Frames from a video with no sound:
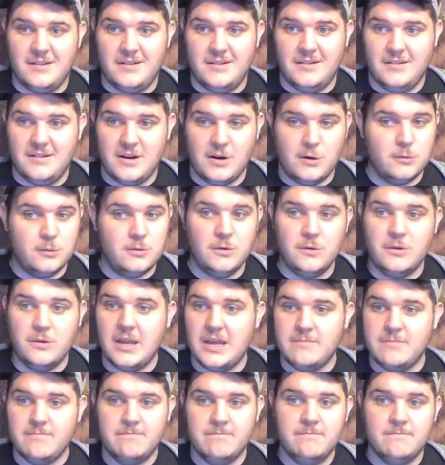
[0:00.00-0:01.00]
Whole new
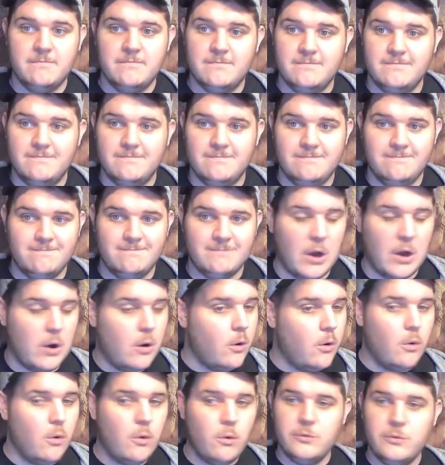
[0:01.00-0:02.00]
game.
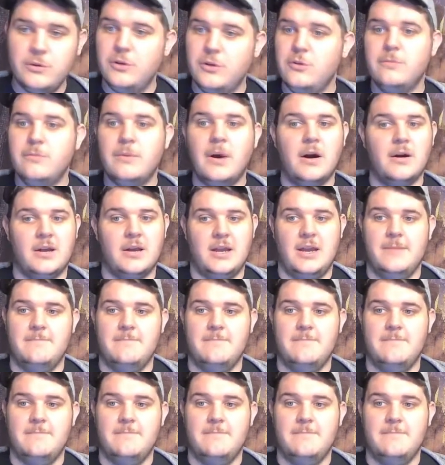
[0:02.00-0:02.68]
Whole new ball game.